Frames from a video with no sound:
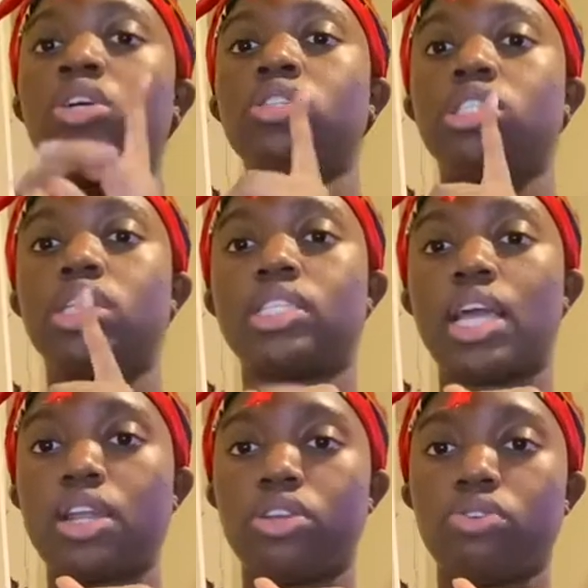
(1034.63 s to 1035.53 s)

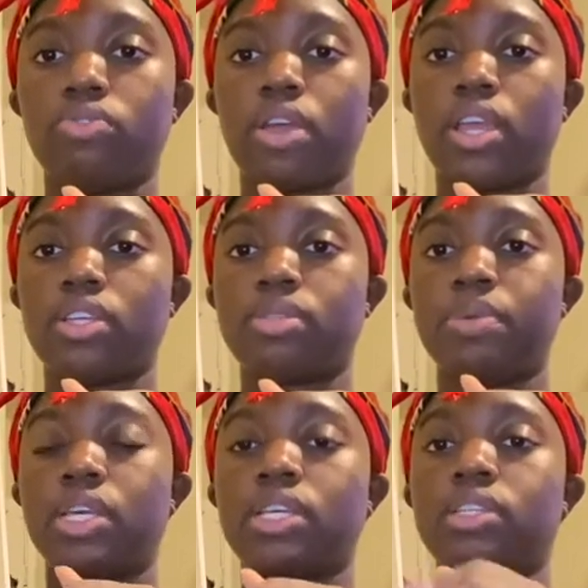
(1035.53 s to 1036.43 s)
designer do-rags
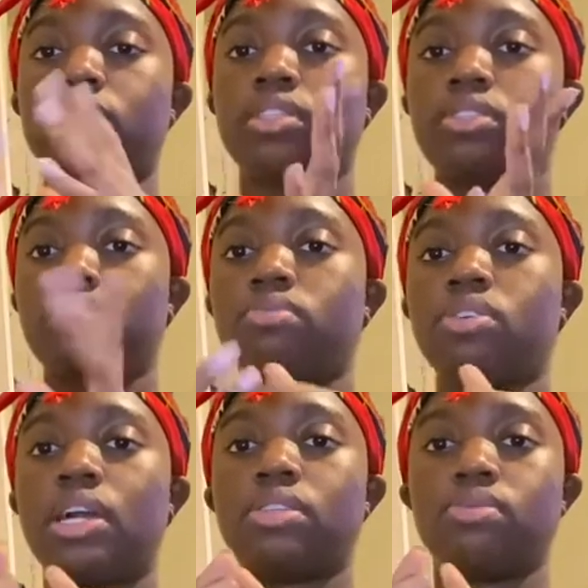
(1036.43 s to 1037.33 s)
because you
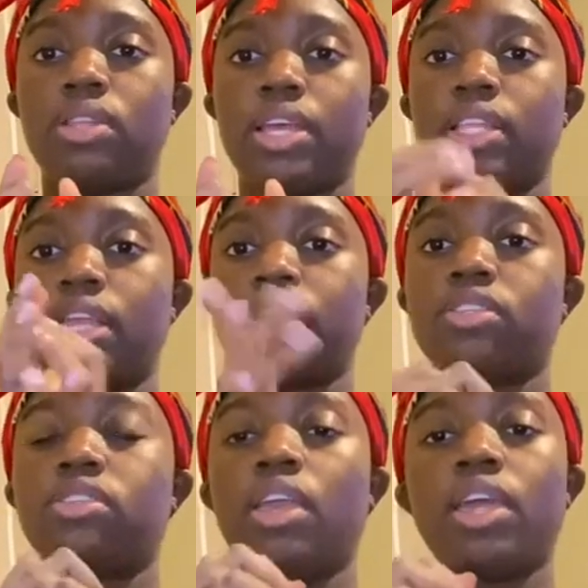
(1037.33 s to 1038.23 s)
guys will like that.
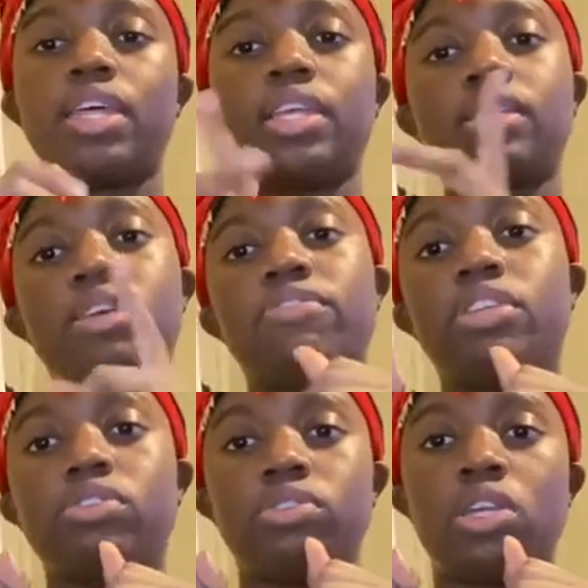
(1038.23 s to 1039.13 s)
So yeah, that is it for
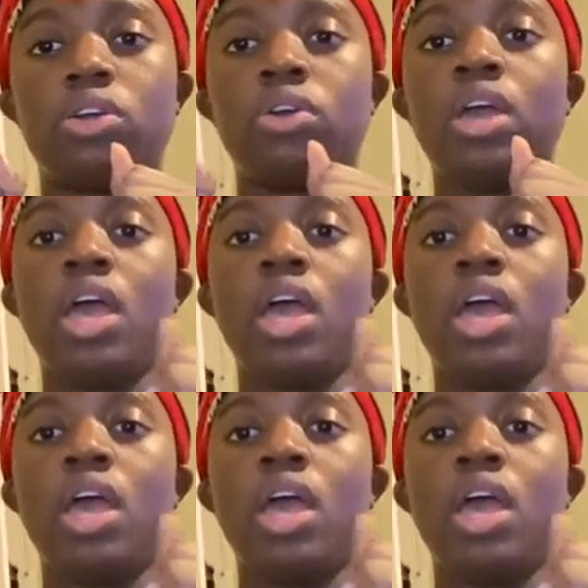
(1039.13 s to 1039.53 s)
this video.